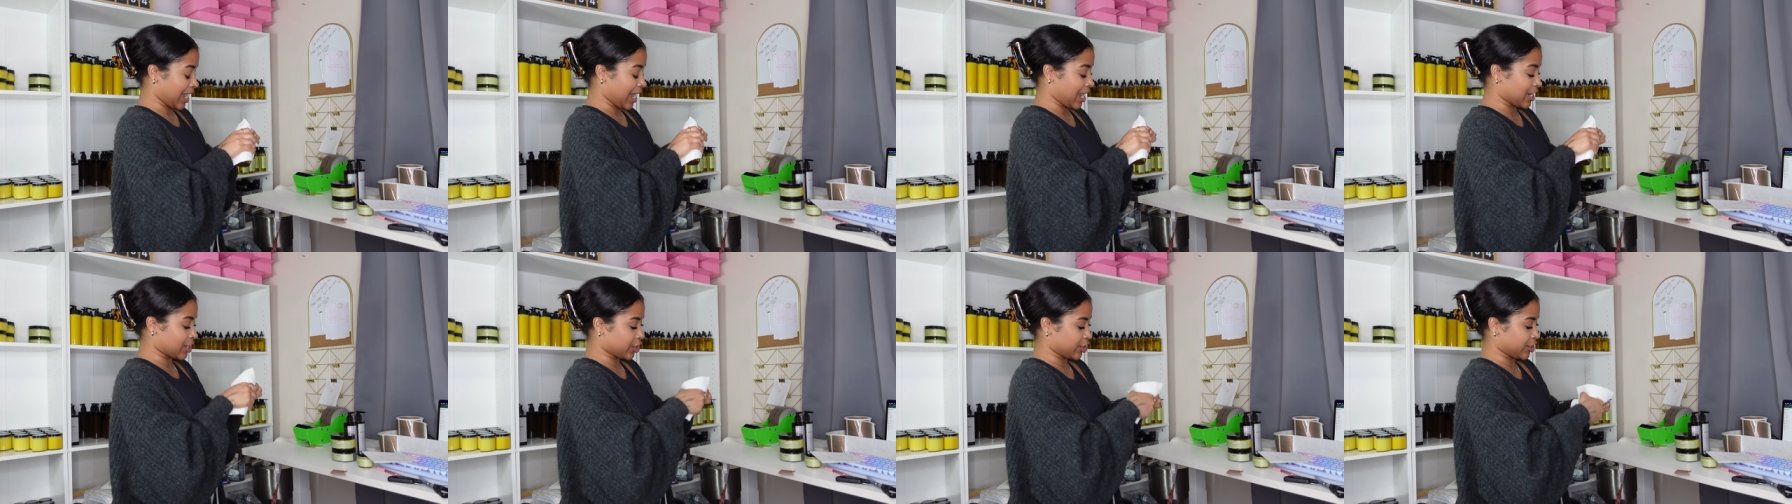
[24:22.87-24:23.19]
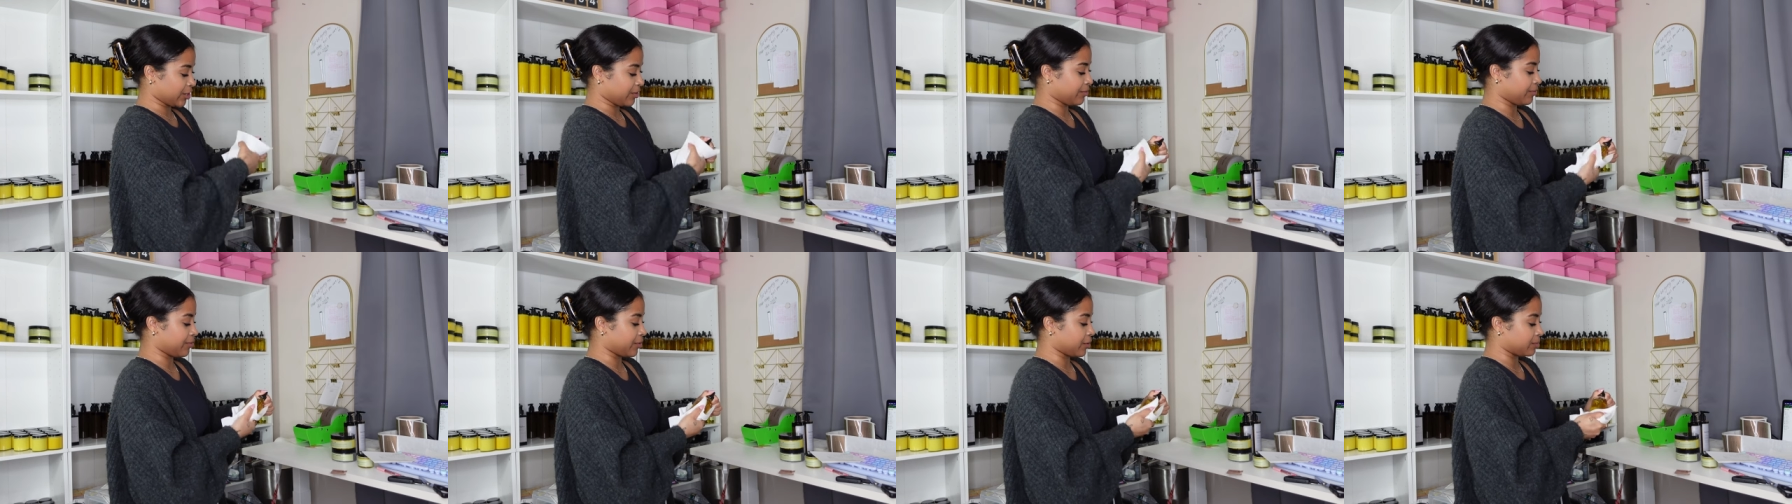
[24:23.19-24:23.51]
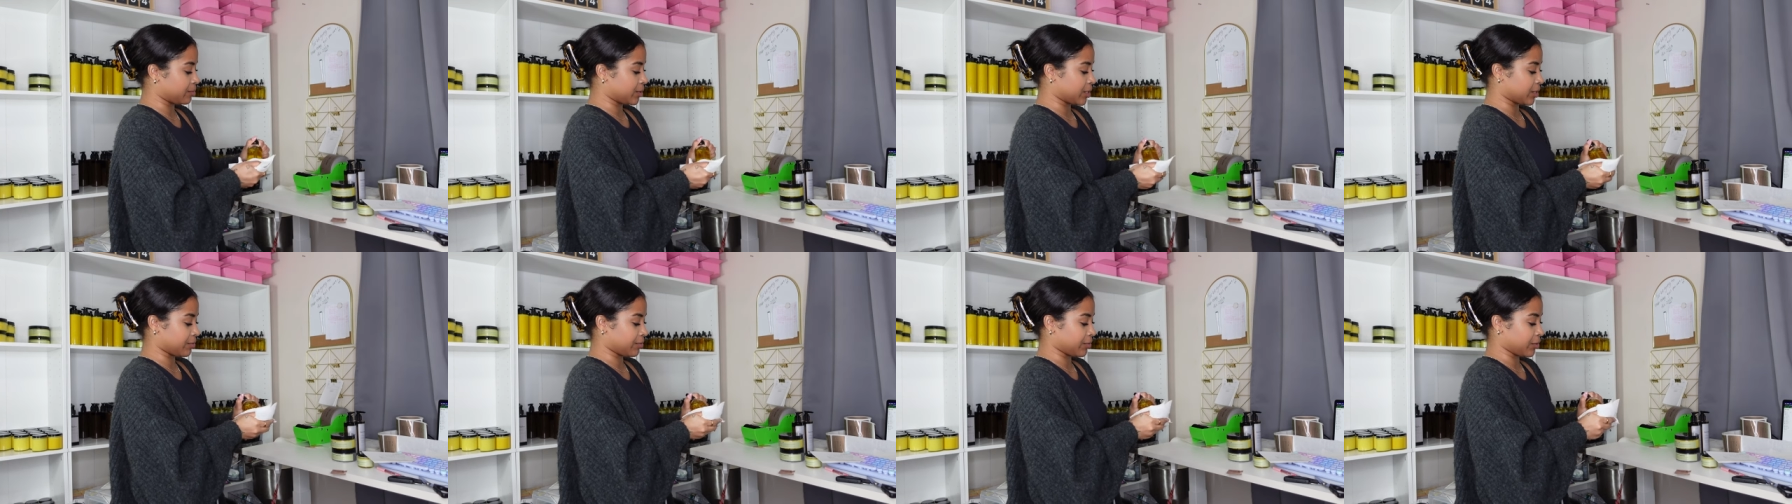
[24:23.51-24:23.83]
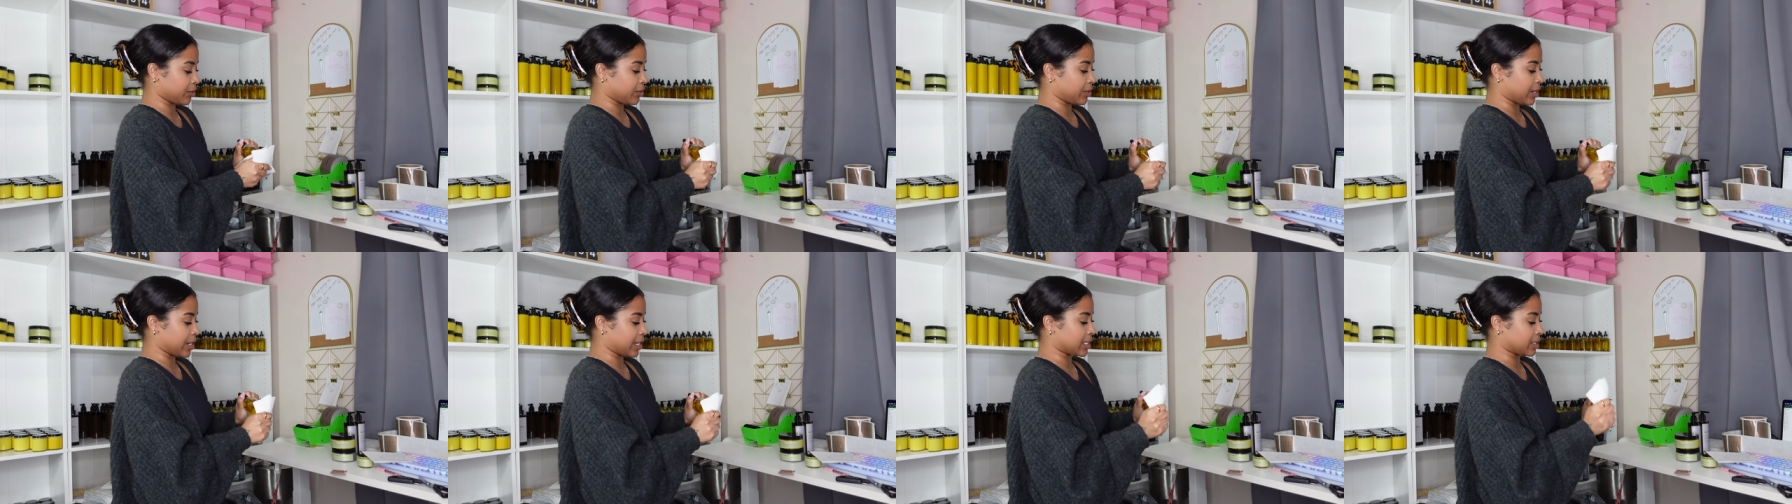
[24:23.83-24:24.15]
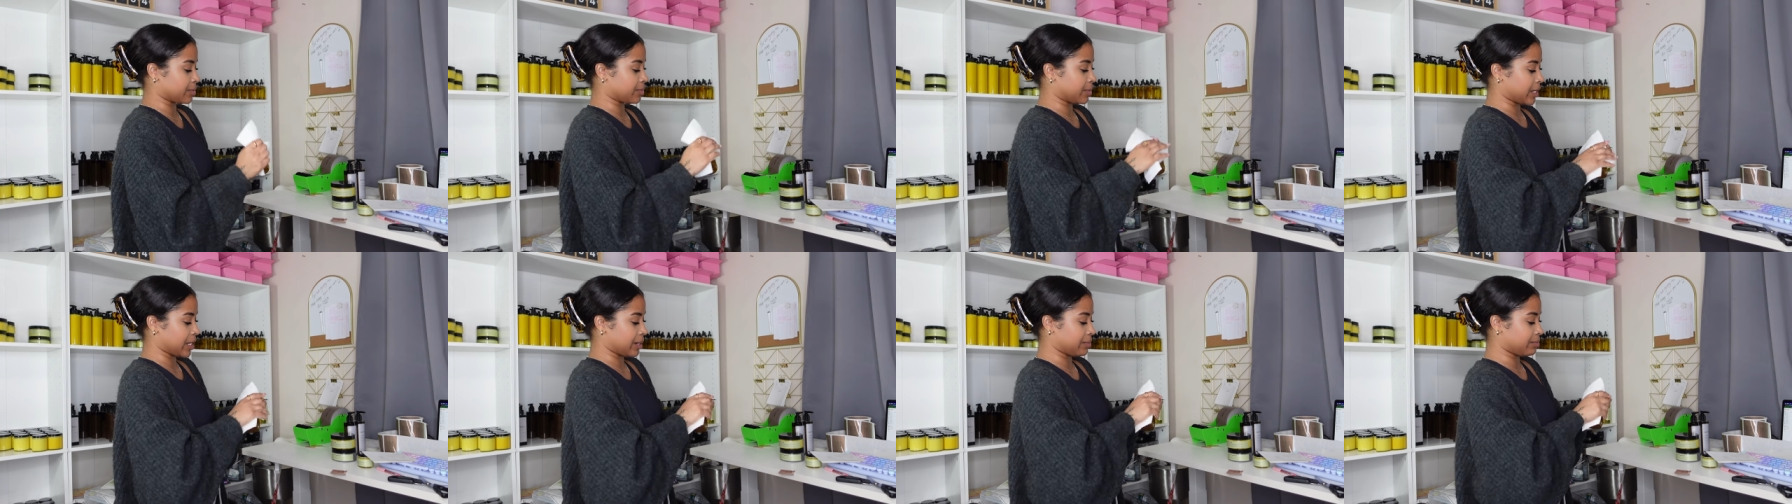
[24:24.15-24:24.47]
I should have filmed it for you
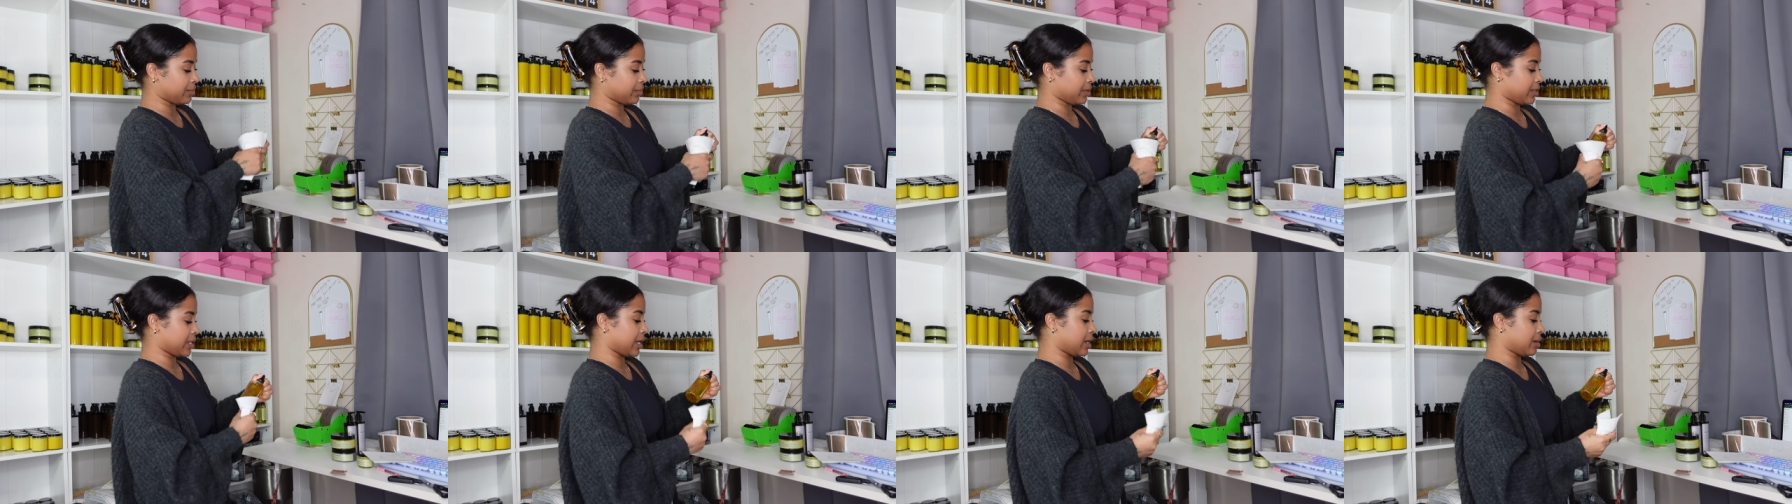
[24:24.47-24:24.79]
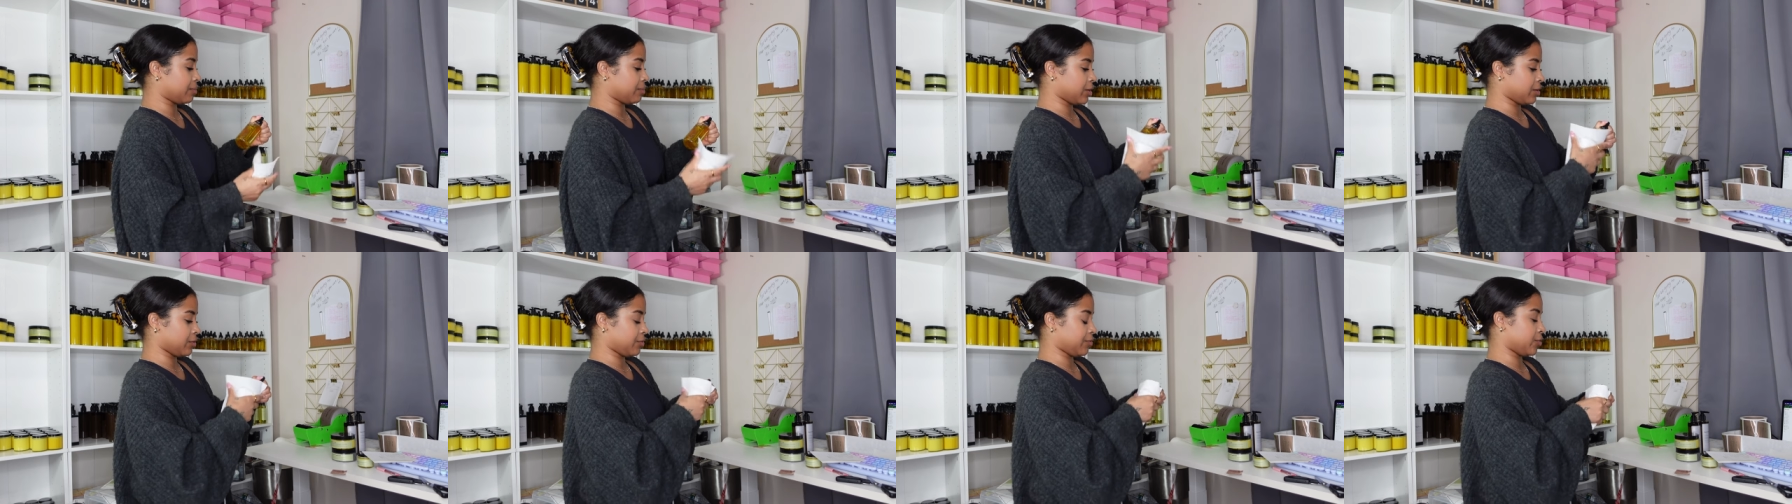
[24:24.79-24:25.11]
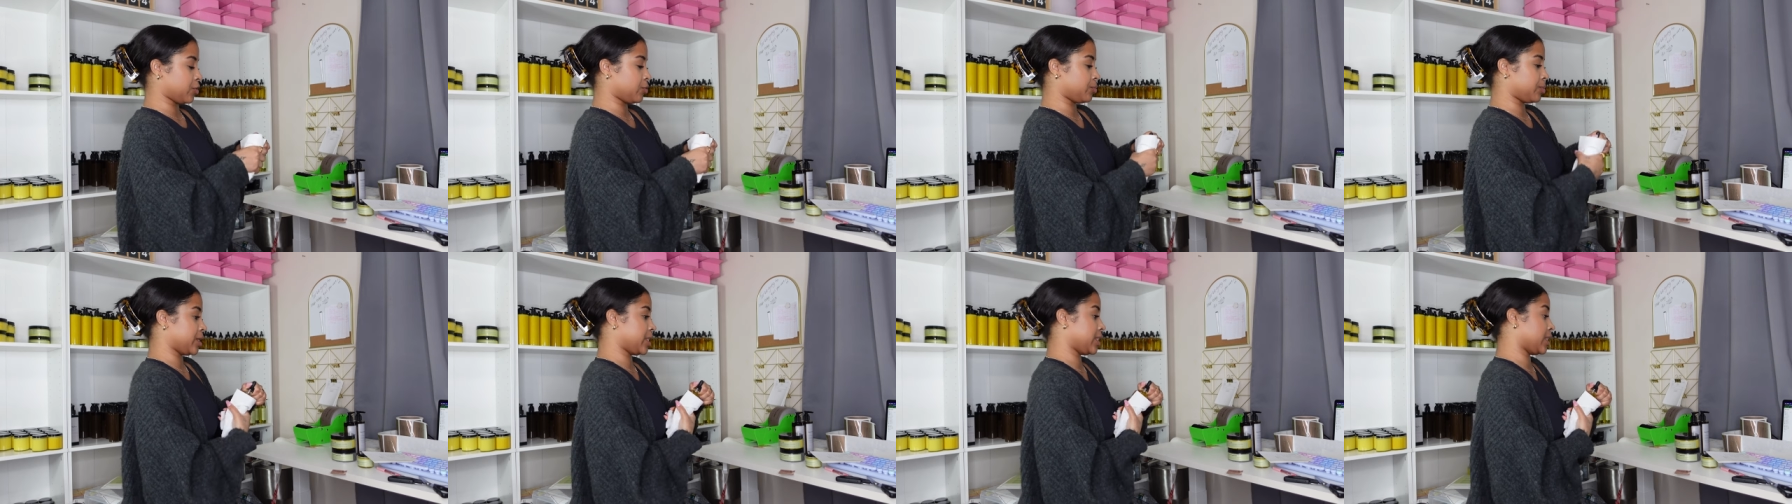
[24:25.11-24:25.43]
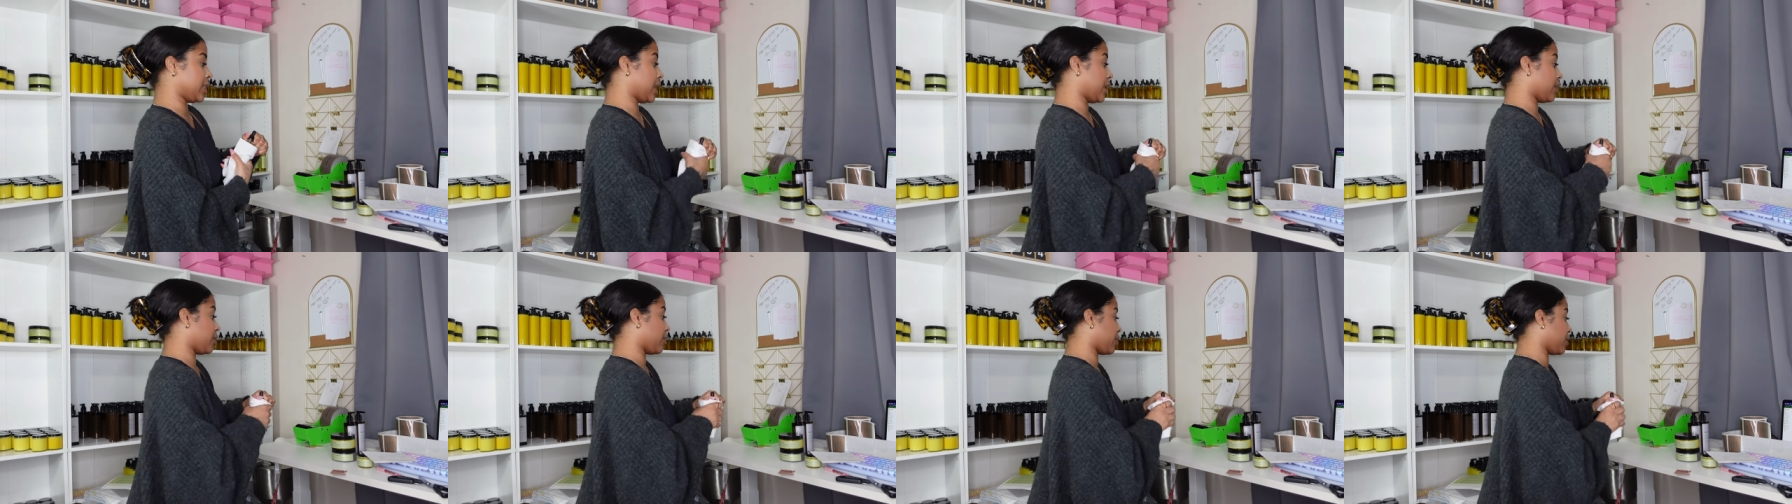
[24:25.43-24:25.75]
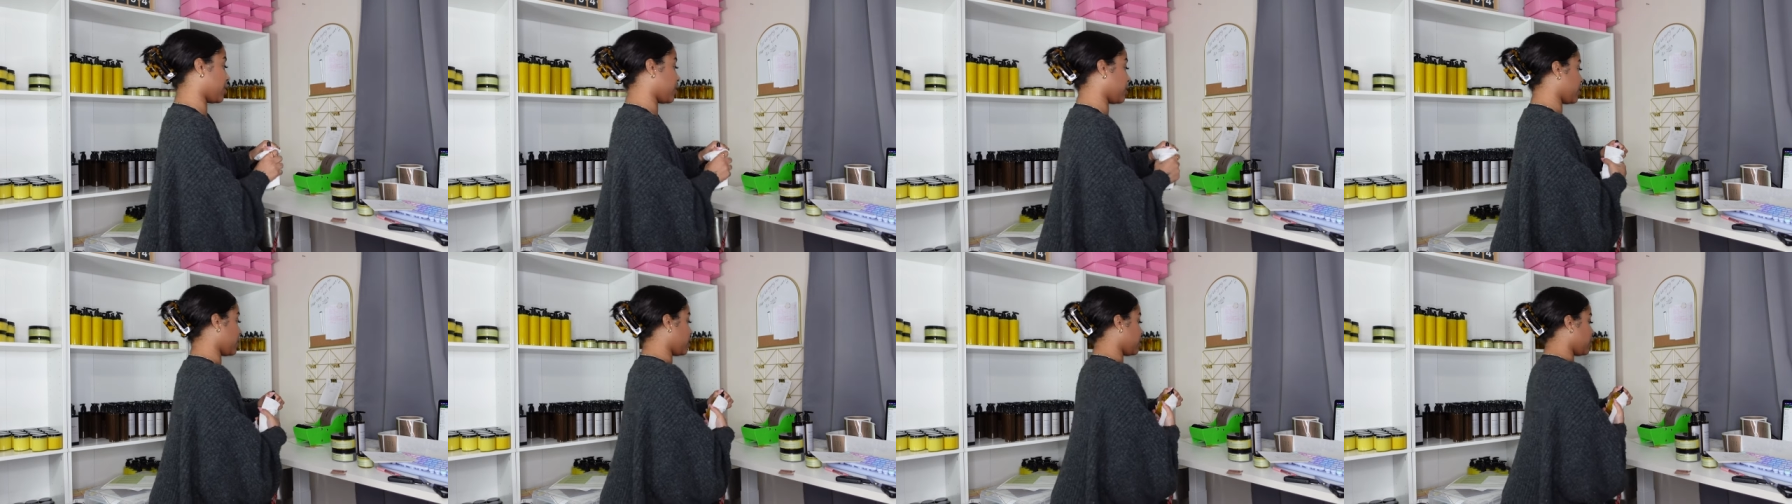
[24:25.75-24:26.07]
guys, but I think I'm going to film it
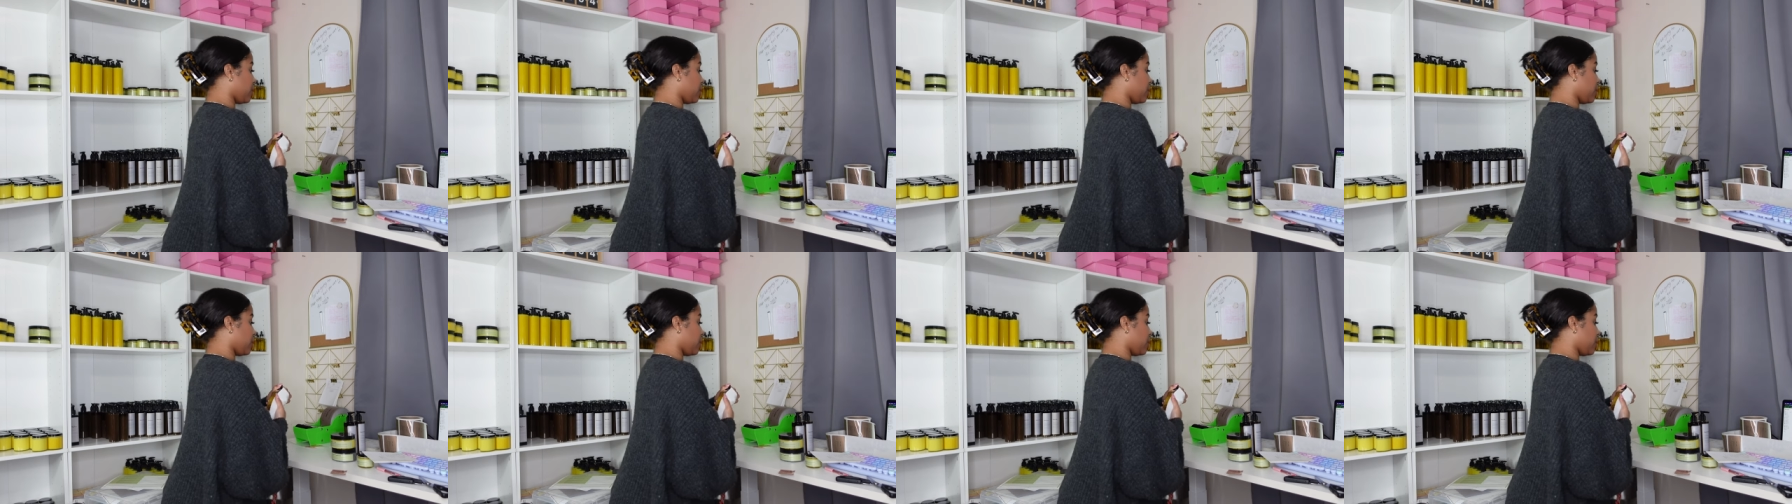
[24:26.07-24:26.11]
later,